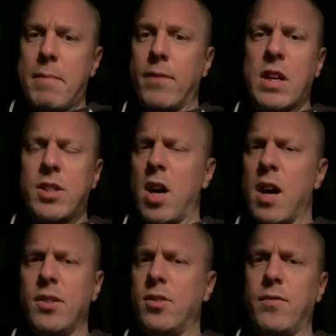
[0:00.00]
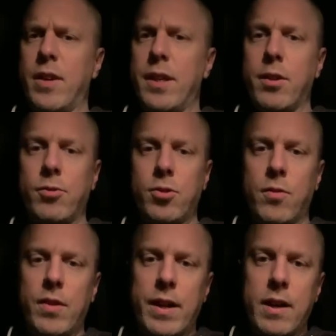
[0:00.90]
I've got tons of videos
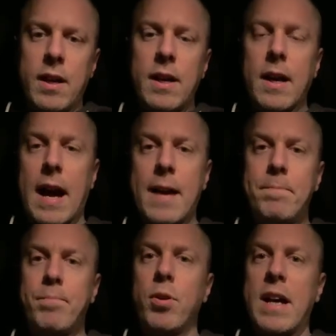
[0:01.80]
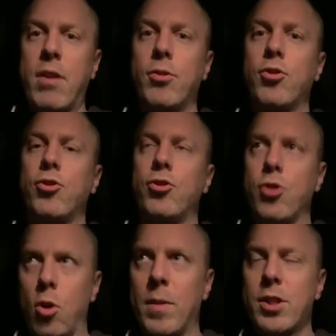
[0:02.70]
over there. I put out
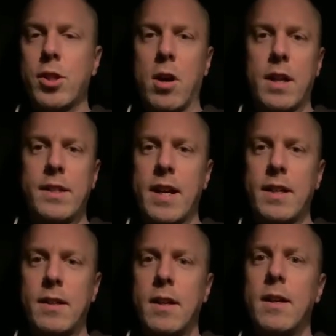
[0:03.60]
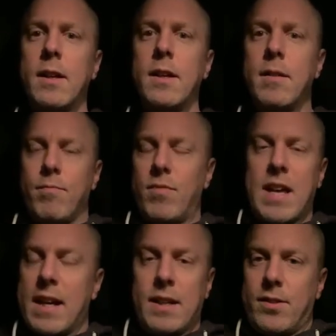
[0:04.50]
so much content
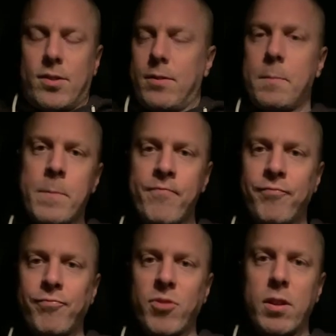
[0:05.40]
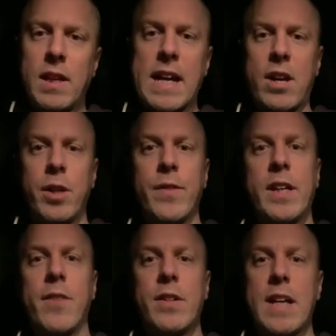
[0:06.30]
that it's like I don't even
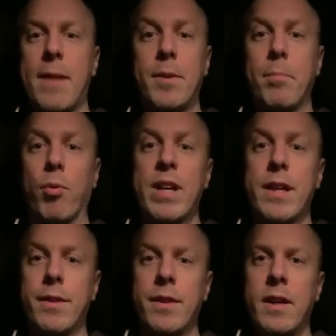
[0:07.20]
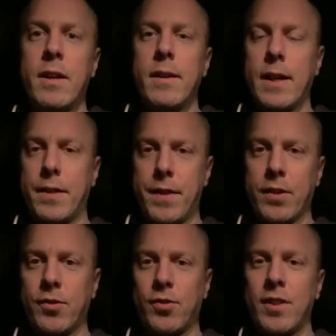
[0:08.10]
give it time to breathe. Like
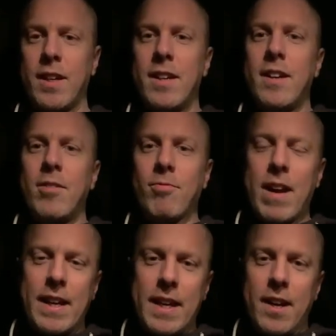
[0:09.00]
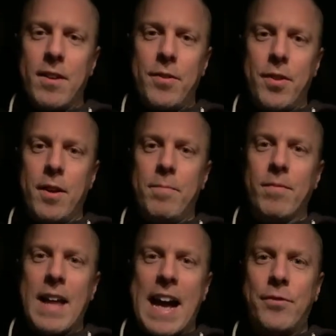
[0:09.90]
this right here, the
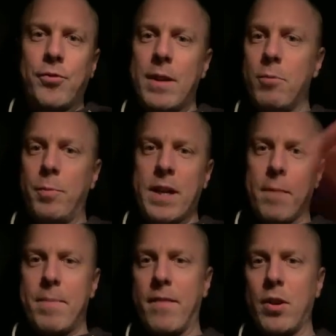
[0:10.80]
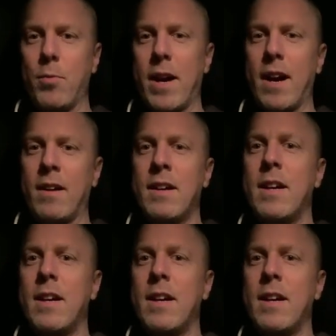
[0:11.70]
live stream will be up everywhere.